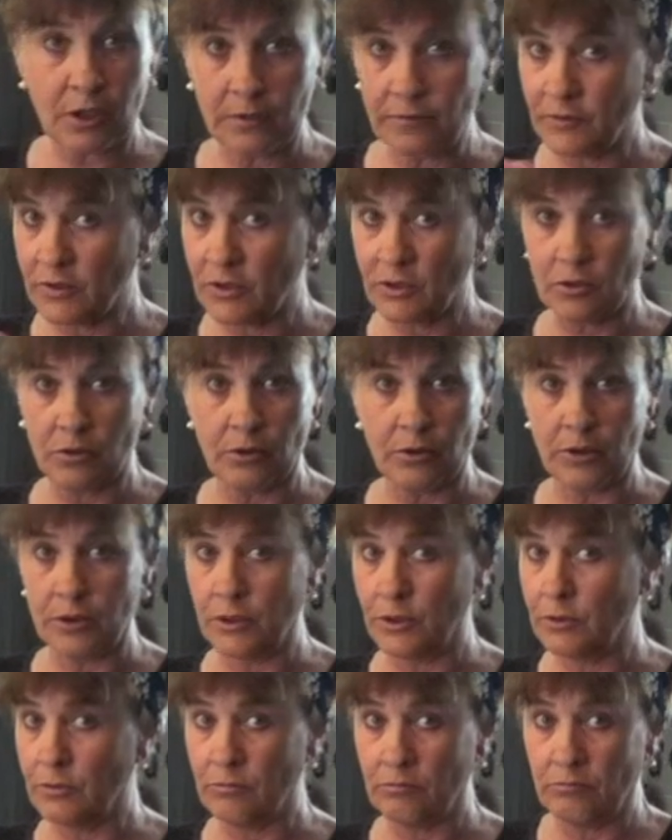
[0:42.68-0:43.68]
just got
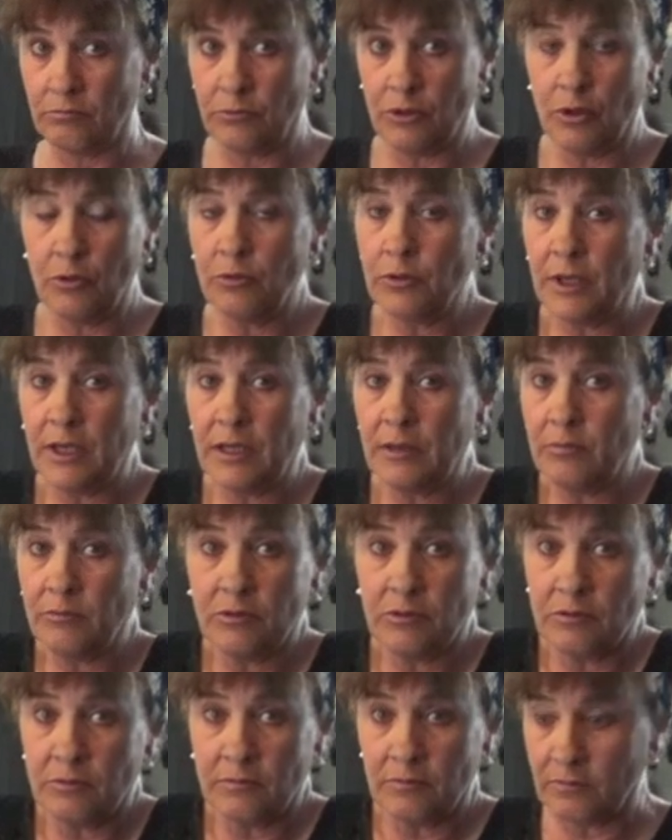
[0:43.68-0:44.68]
a no-name
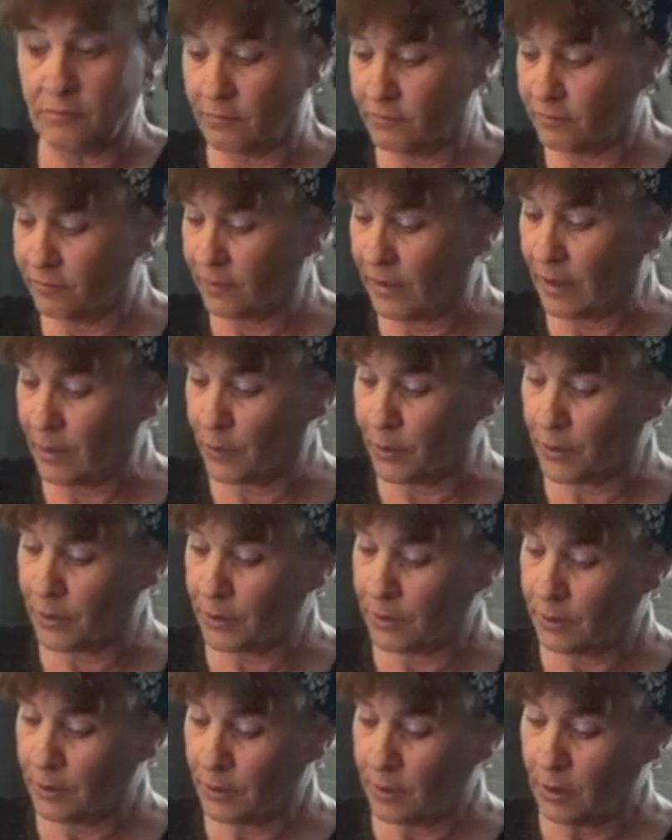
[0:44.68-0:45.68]
flour,
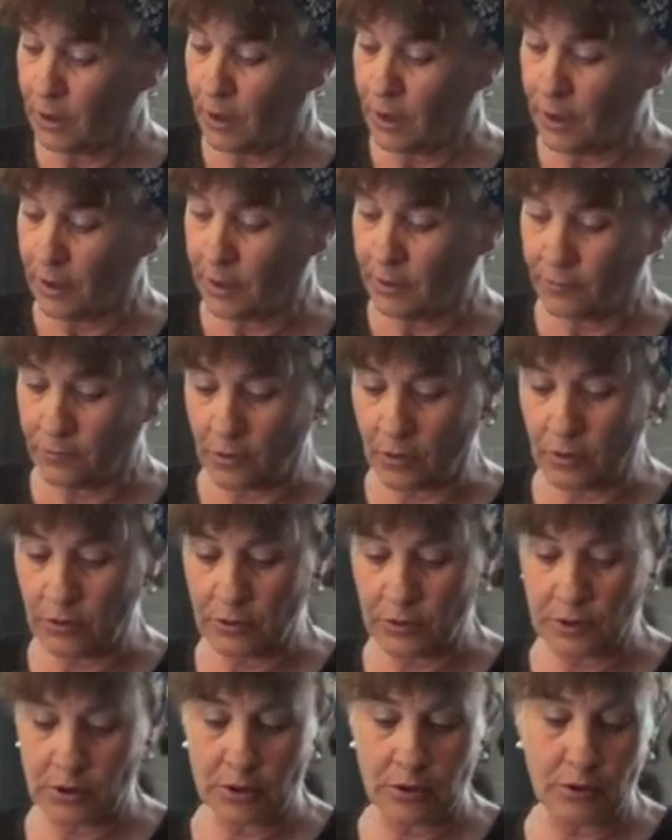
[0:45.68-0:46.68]
and I've
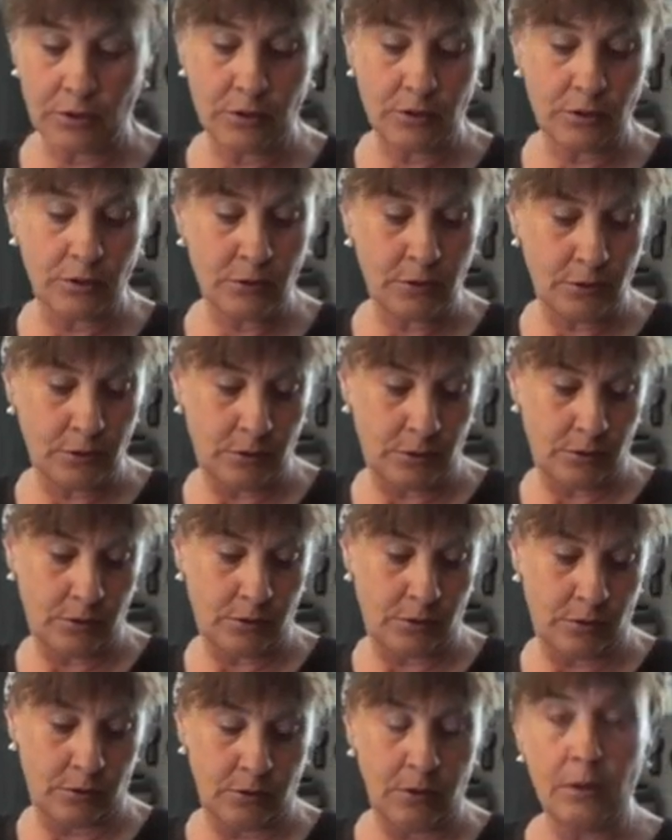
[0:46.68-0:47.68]
got
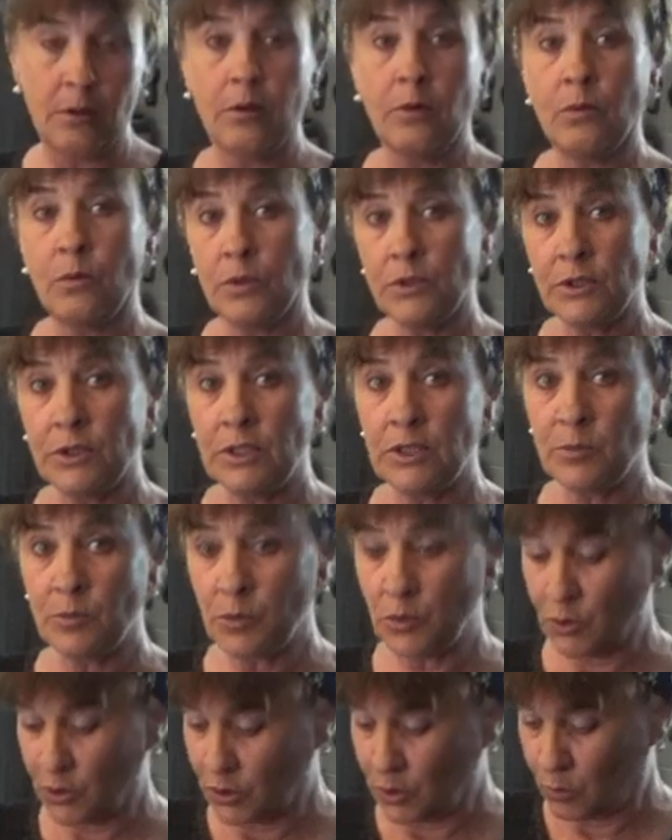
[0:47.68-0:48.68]
1
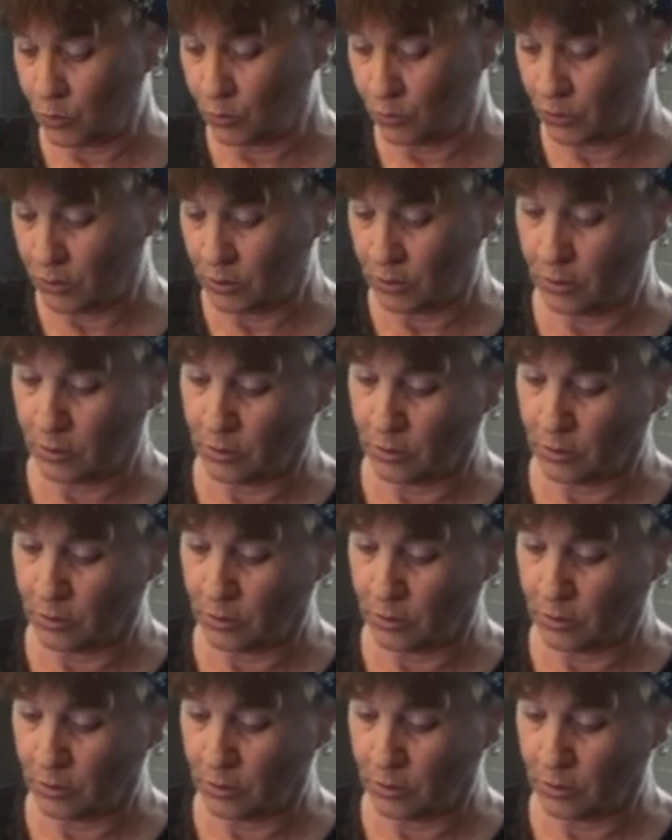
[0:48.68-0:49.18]
teaspoon of salt